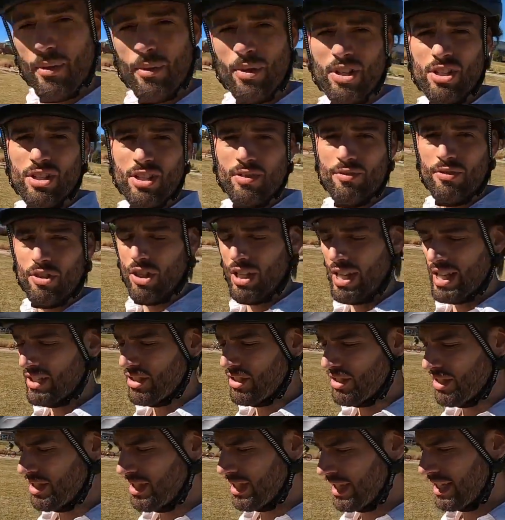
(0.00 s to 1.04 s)
wanted to give you guys
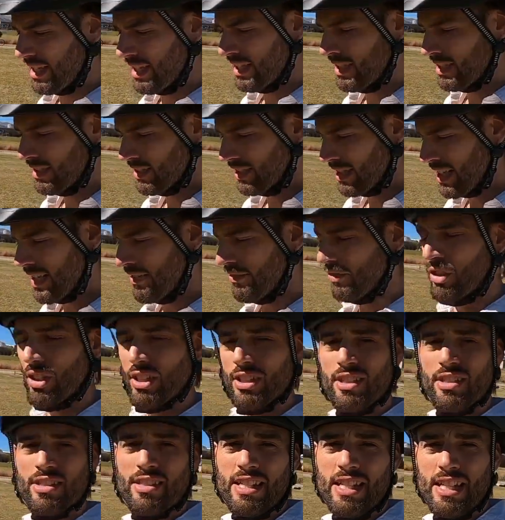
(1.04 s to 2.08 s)
just a kind of a
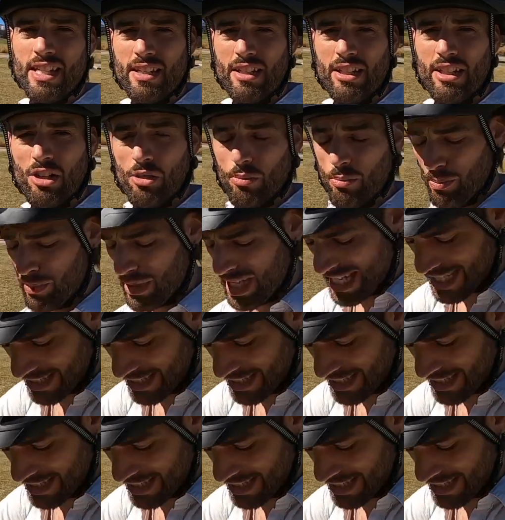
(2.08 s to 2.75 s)
look to see, me